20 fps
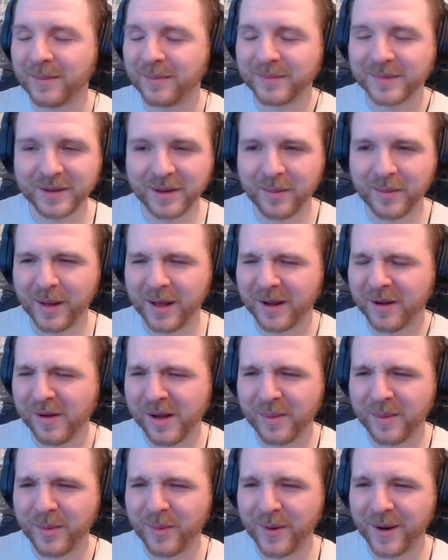I'm sorry, like, I can't
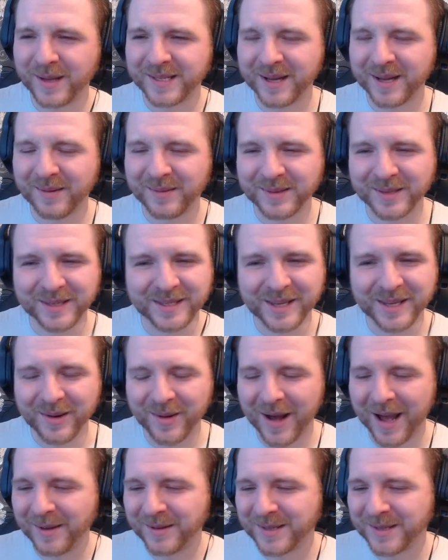get my words out. I'm just so
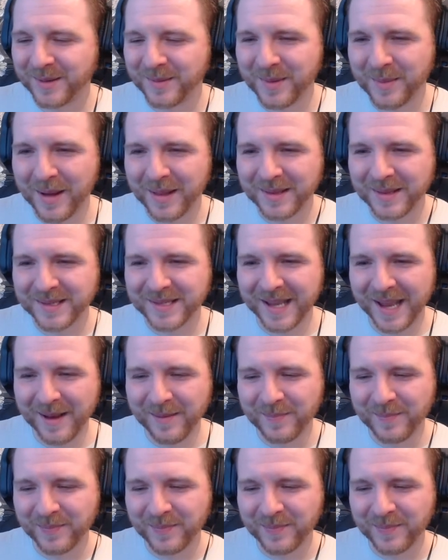hyped up about this game.